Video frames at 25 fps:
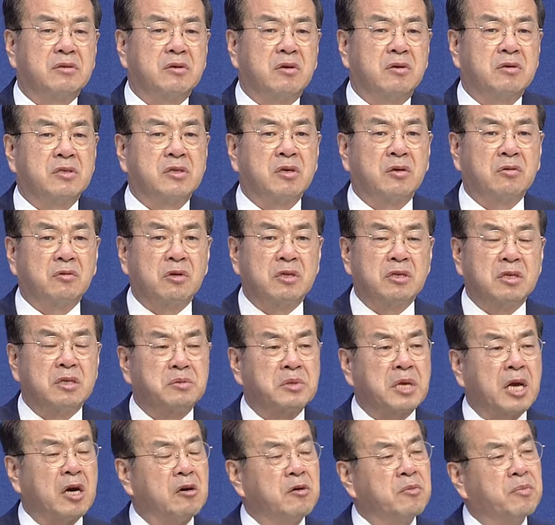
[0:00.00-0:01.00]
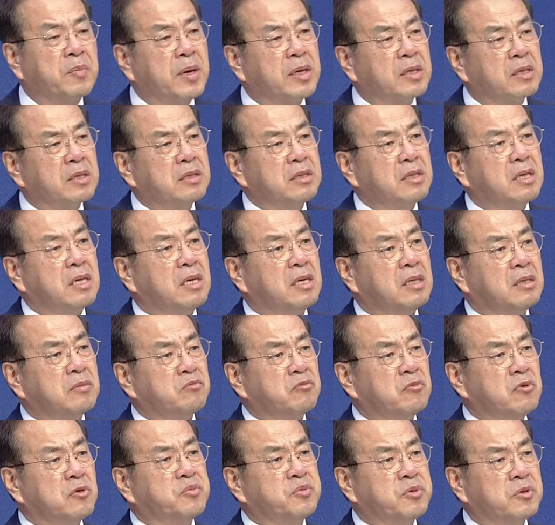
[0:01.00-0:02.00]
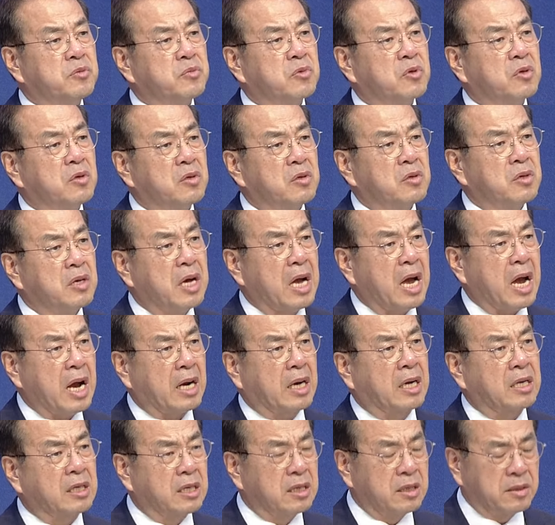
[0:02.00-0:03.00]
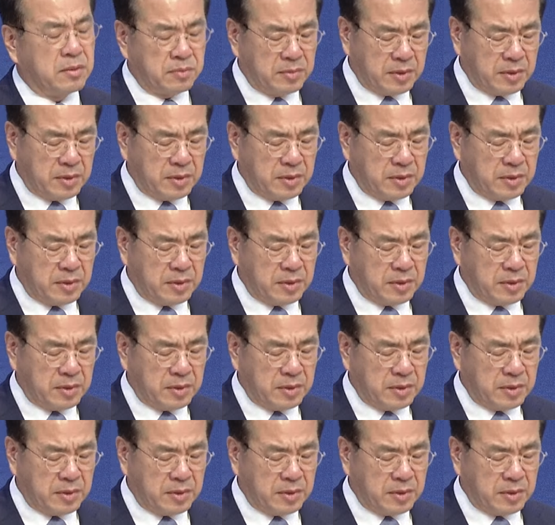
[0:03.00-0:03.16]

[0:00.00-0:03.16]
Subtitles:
but this was done by the support of the saints.